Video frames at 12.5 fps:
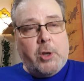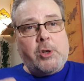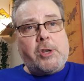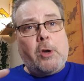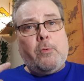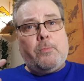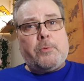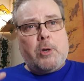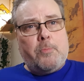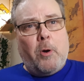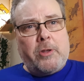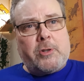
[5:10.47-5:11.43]
So
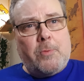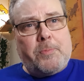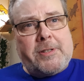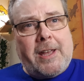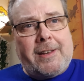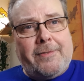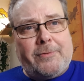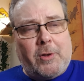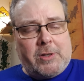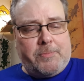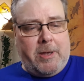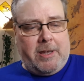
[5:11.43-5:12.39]
2.2% of
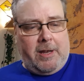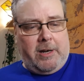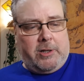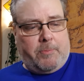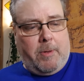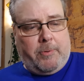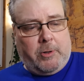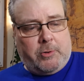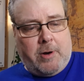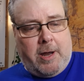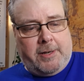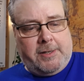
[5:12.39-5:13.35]
non-speaking English people are
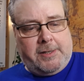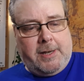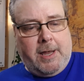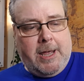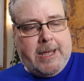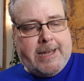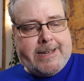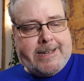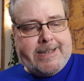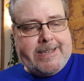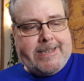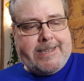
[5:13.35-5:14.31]
trans.
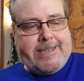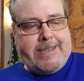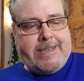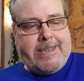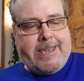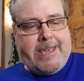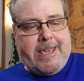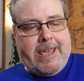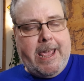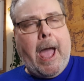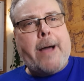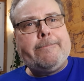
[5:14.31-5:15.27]

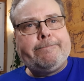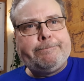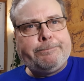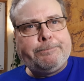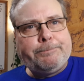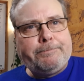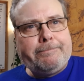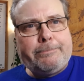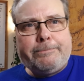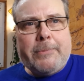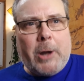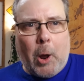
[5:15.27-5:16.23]
Yeah.
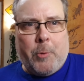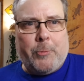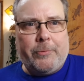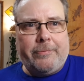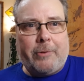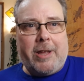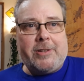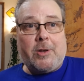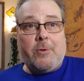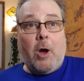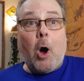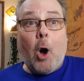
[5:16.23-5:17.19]
No. Right?
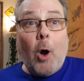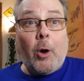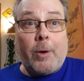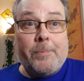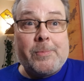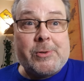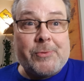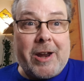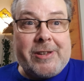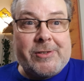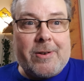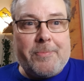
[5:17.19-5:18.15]
So Occam's
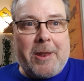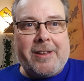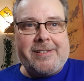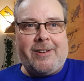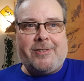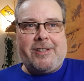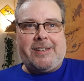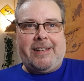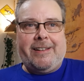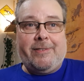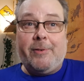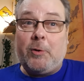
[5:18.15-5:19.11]
razor applies here, doesn't it?
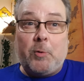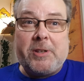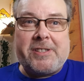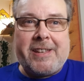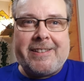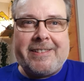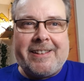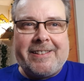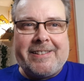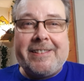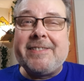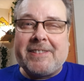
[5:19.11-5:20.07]
When all is said and
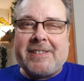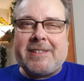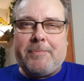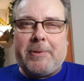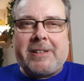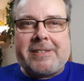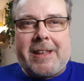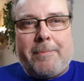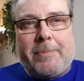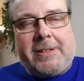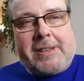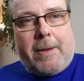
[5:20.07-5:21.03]
done. The simplest
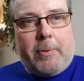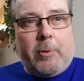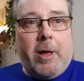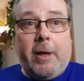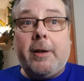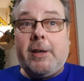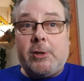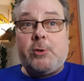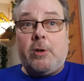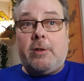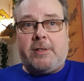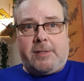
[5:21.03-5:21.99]
example.
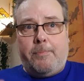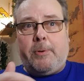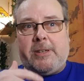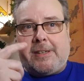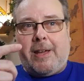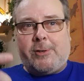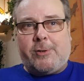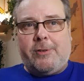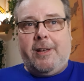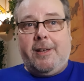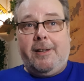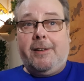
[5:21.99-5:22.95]
The simplest answer
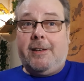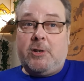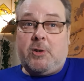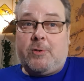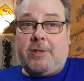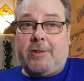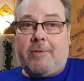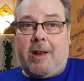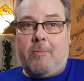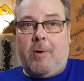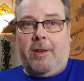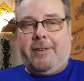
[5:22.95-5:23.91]
is usually the
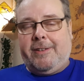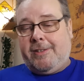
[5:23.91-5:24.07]
right one.